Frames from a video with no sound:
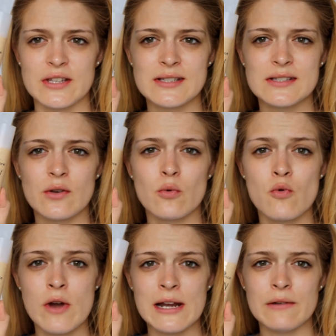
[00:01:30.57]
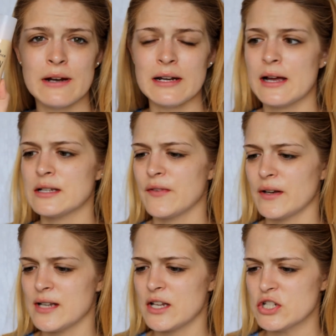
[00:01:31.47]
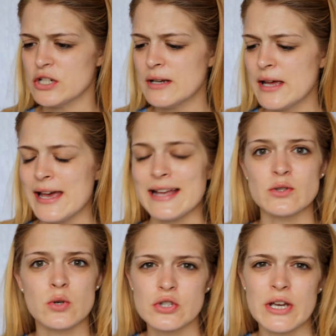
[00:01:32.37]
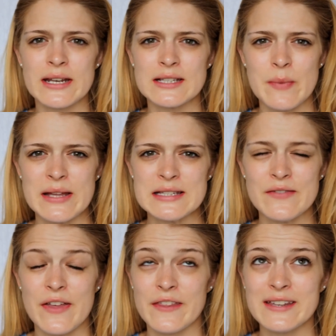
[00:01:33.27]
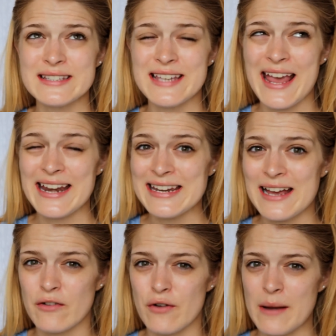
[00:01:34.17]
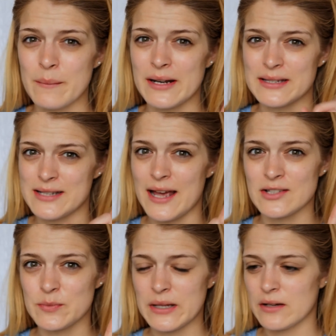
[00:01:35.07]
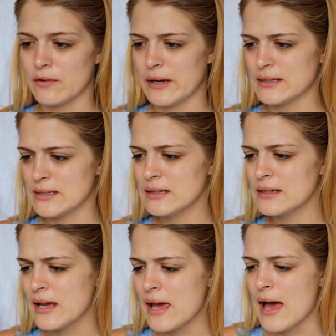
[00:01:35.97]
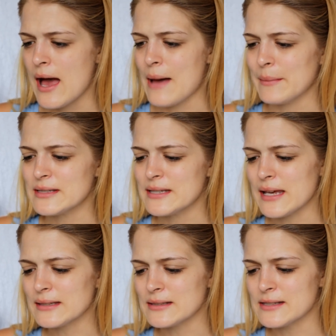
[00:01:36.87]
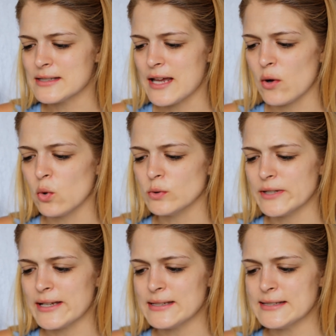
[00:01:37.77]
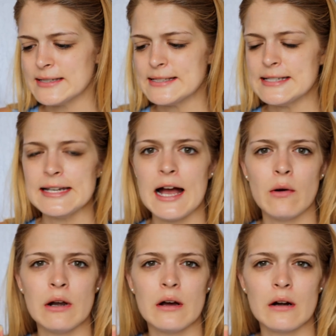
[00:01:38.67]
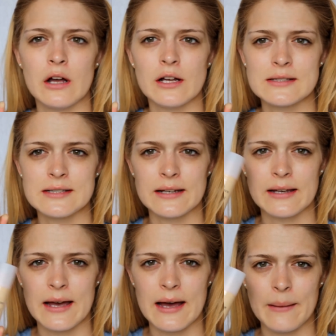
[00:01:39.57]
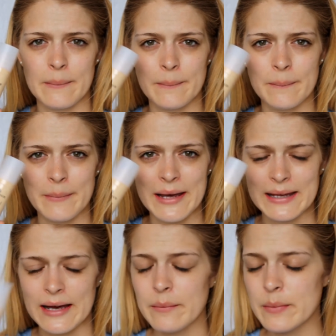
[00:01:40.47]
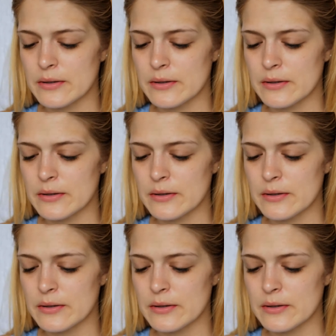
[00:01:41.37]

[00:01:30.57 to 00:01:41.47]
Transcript: This is a really nice foundation. It's also inexpensive. I think it's 89 Rand, but I stand to be corrected. It's the Essence Stay All Day 16-hour long lasting makeup.